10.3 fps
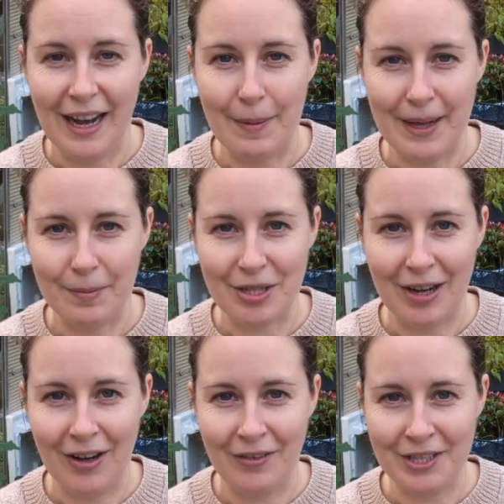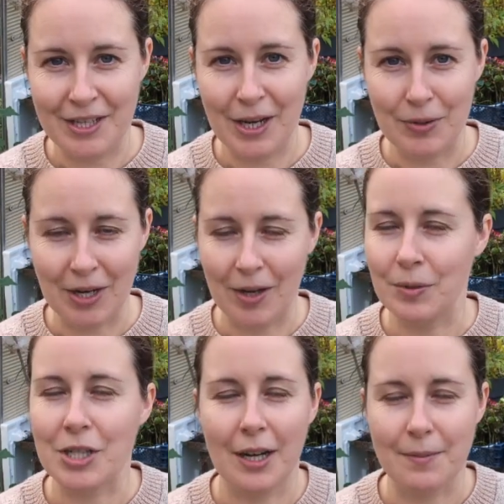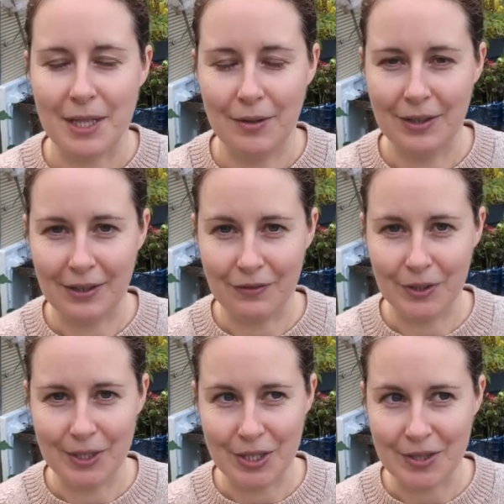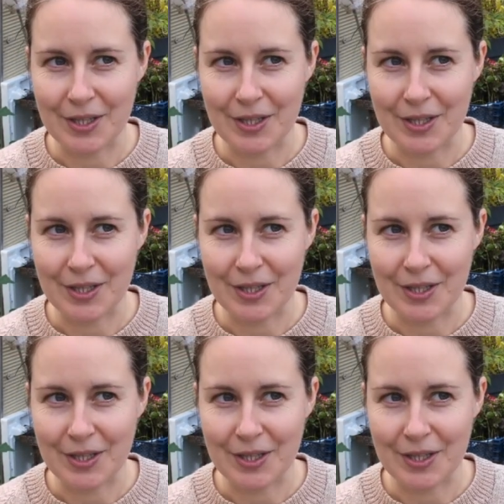I'll be able to harvest the ochre, which I'm so looking forward to.